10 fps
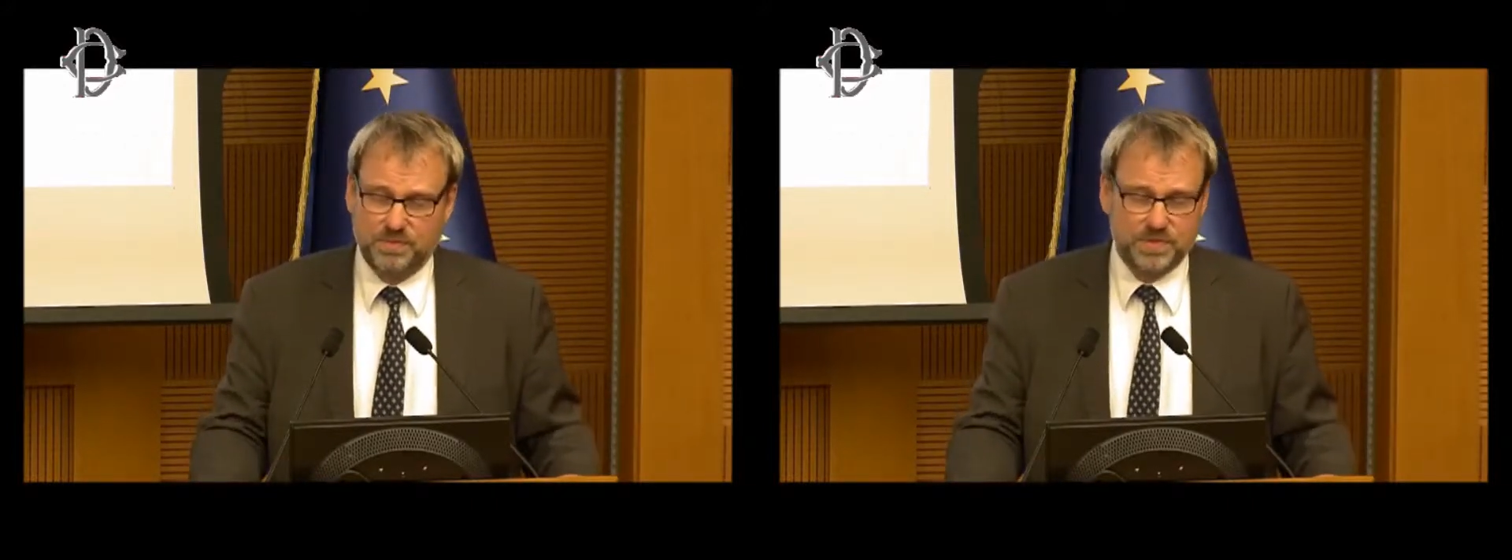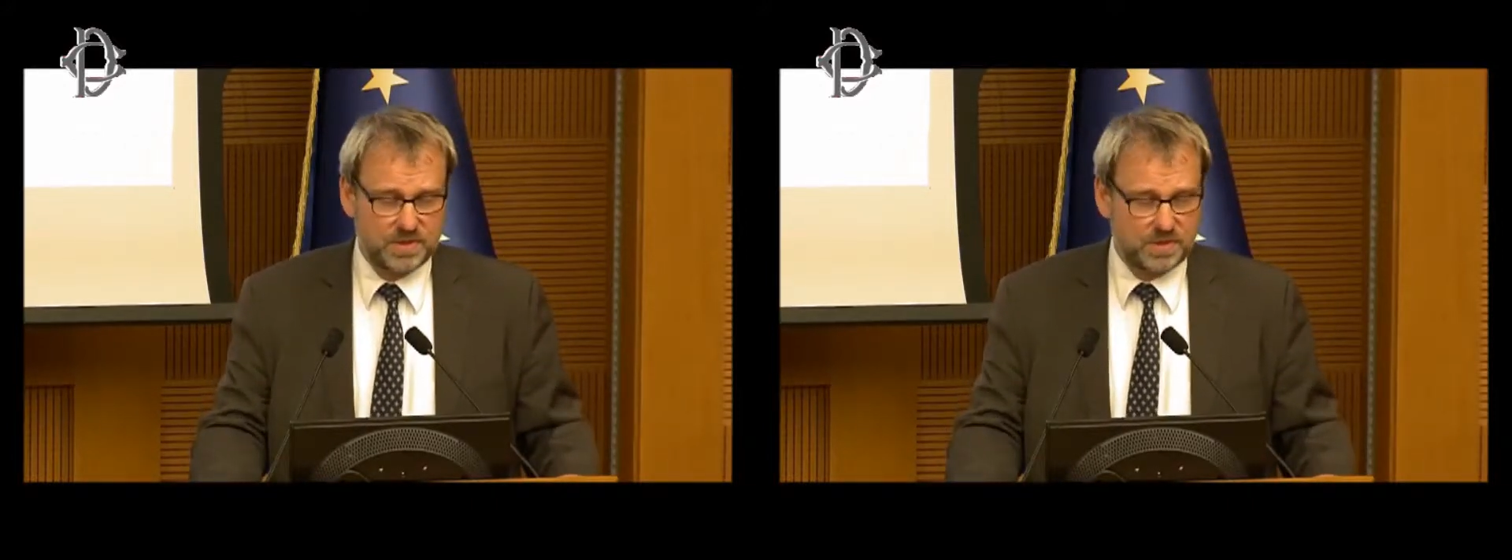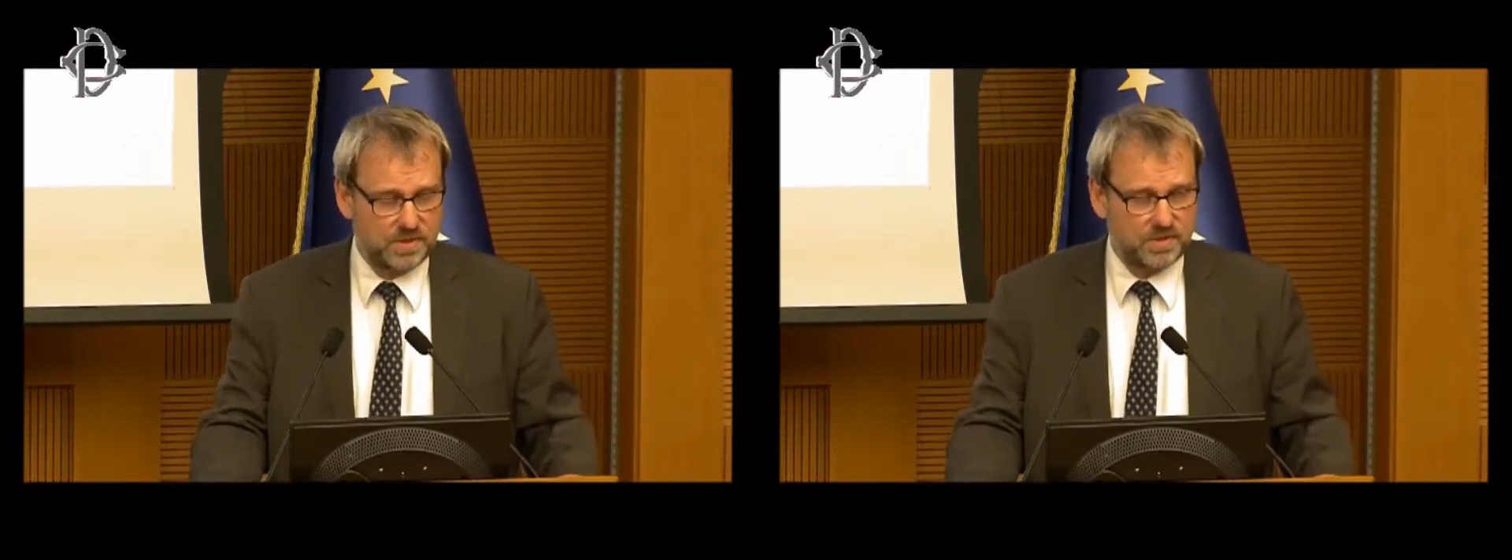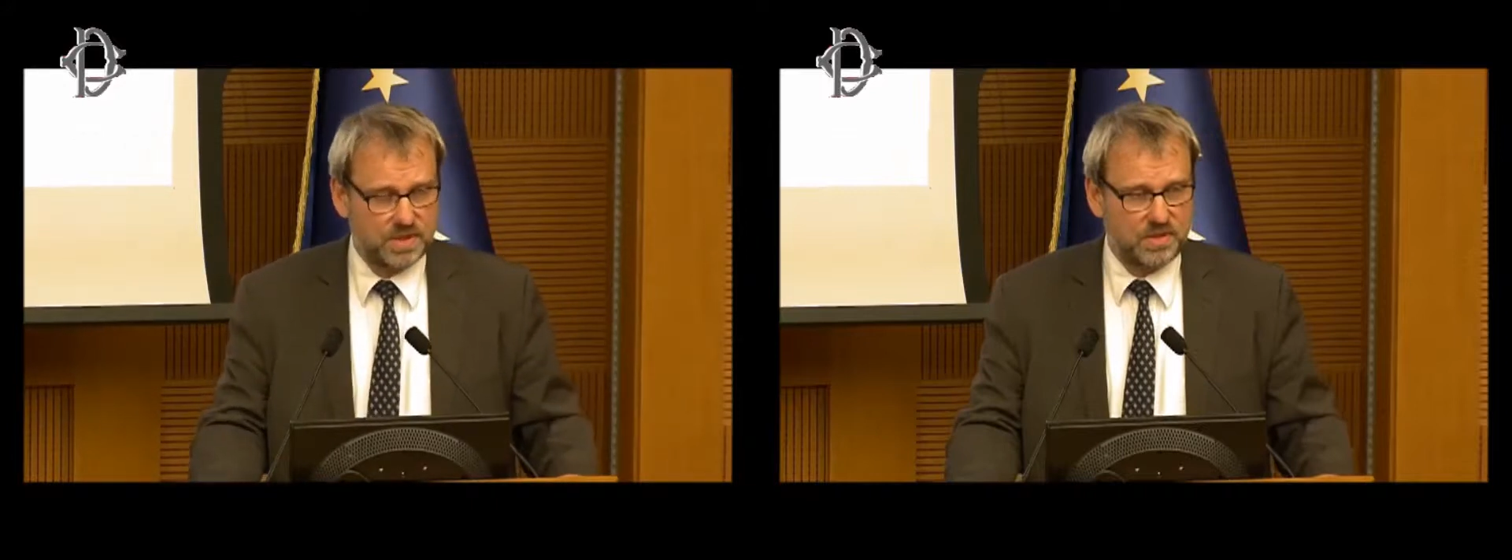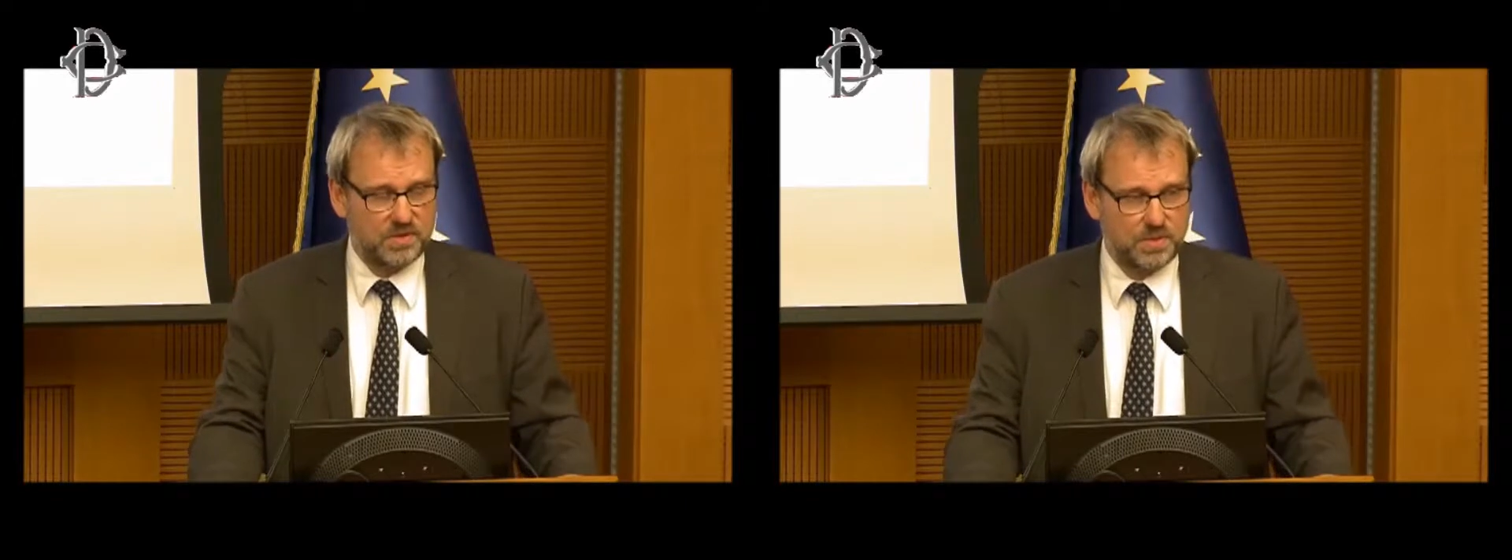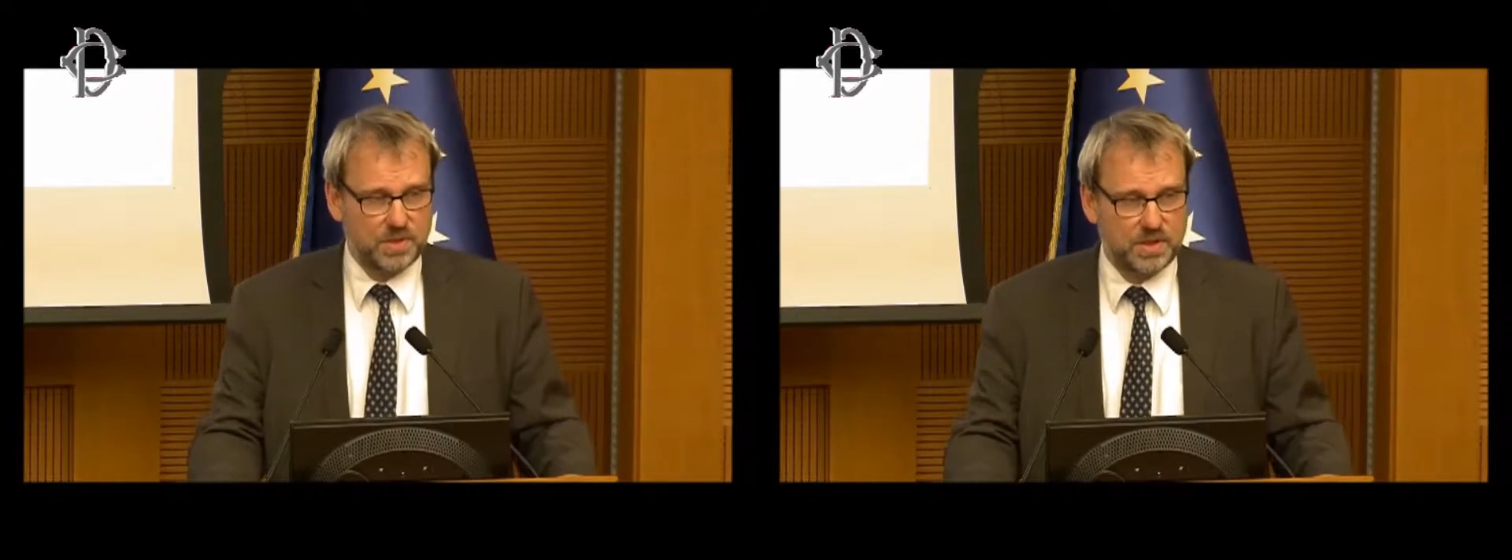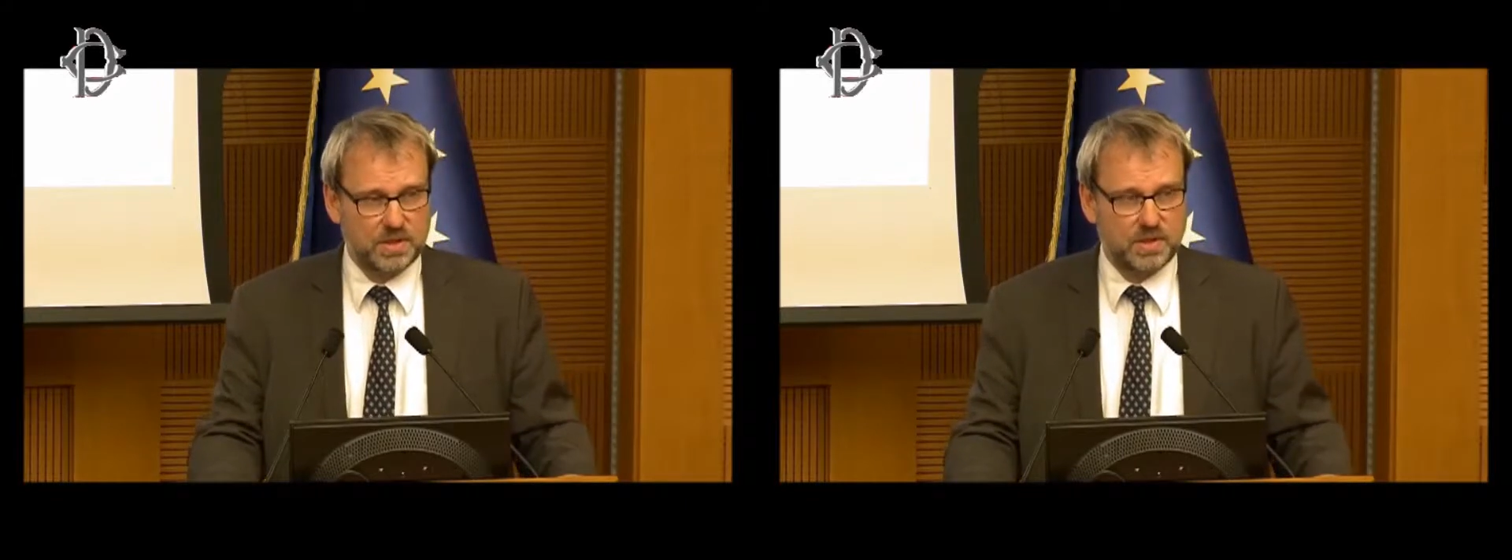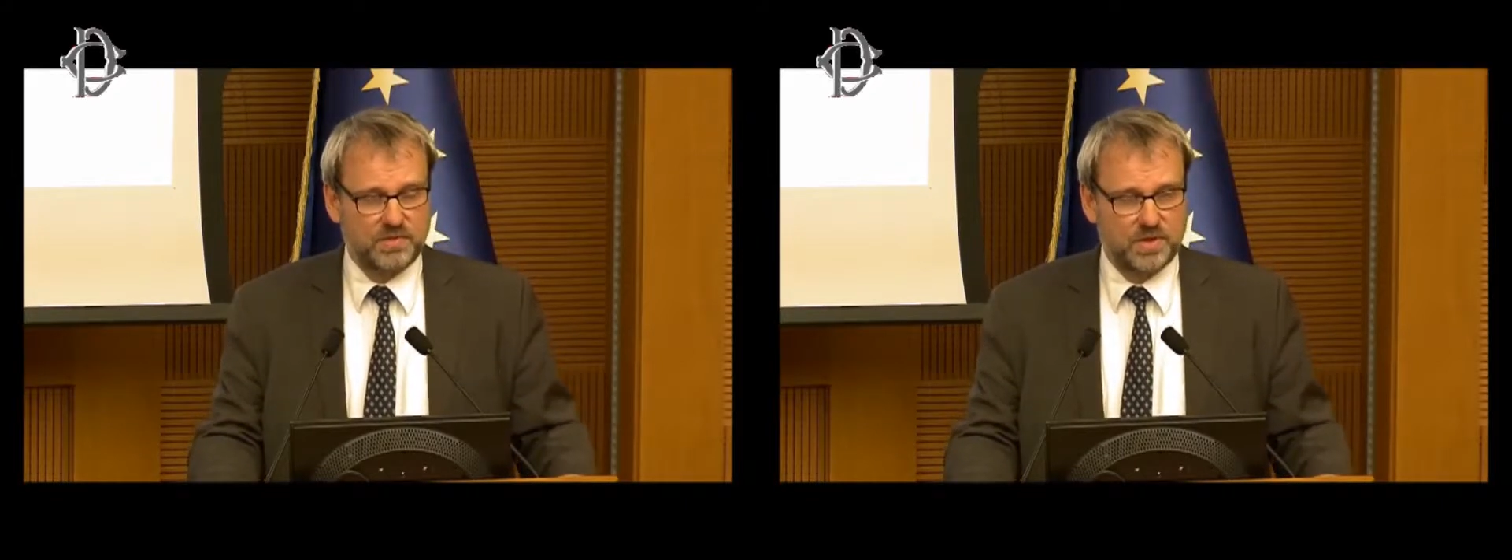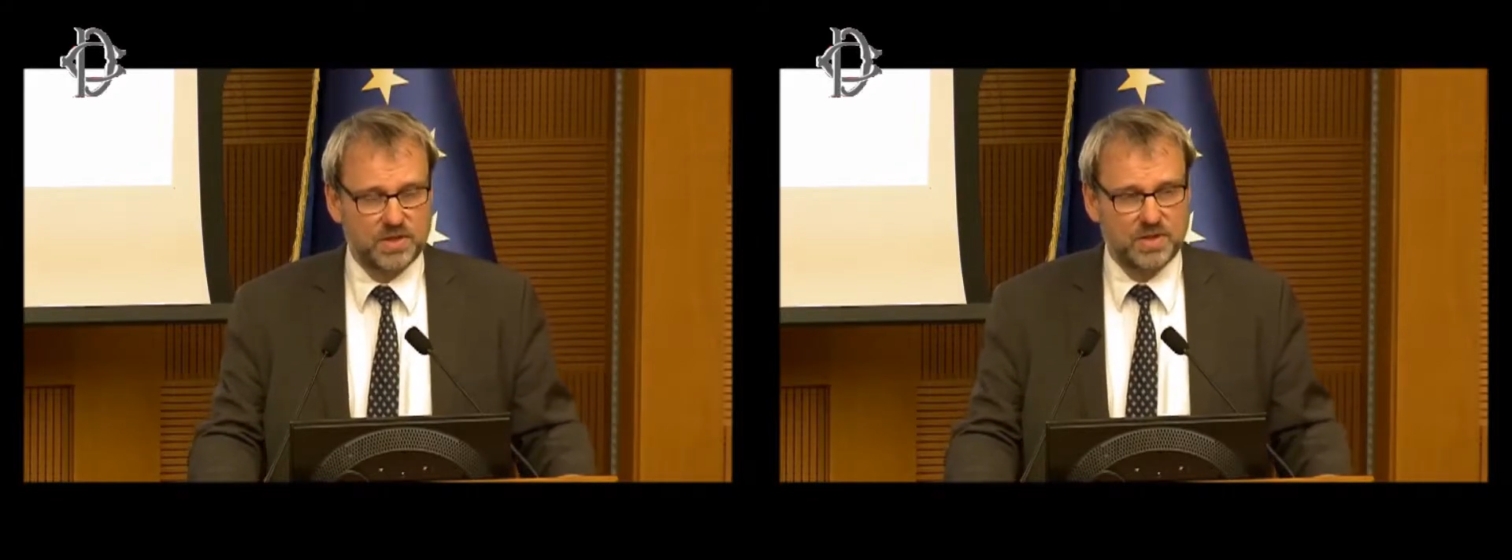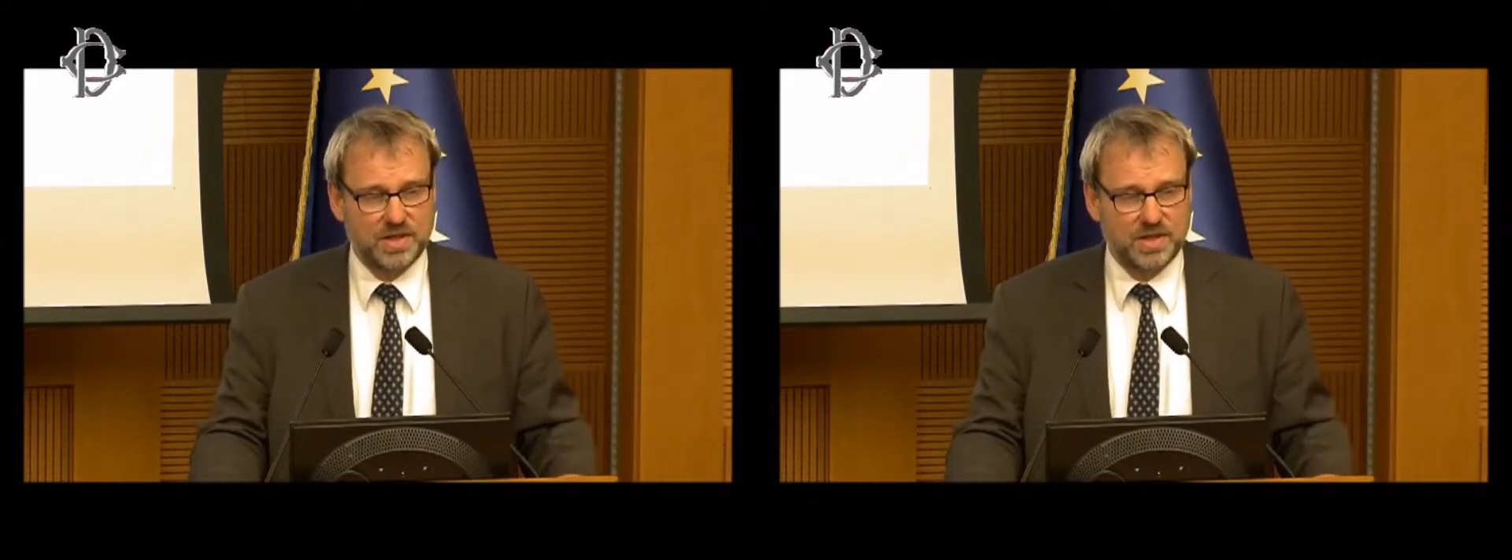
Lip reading: side of the political faction.